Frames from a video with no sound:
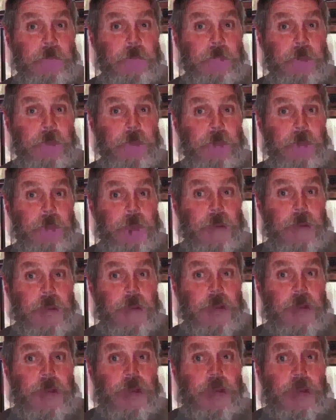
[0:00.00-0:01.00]
It applies
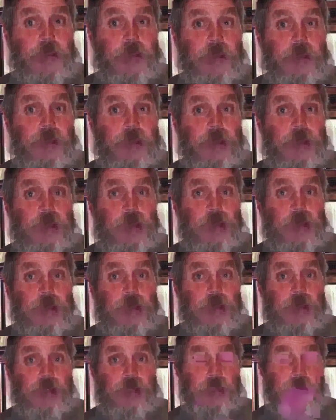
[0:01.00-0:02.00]
to today.
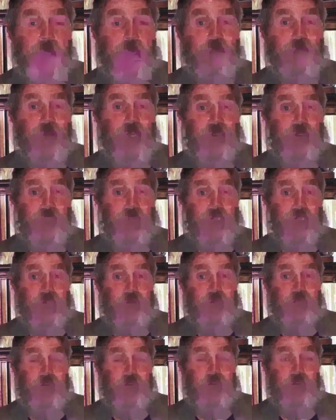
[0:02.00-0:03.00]
See a time is
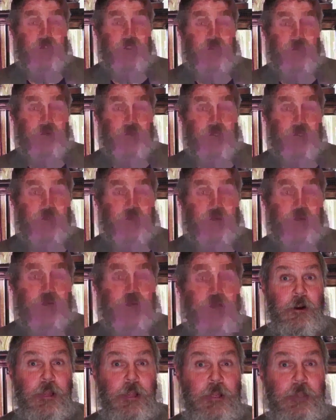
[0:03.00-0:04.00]
coming, day of the
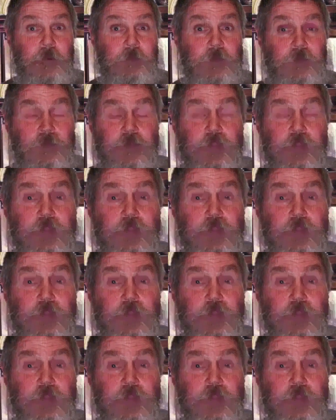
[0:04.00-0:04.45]
Lord.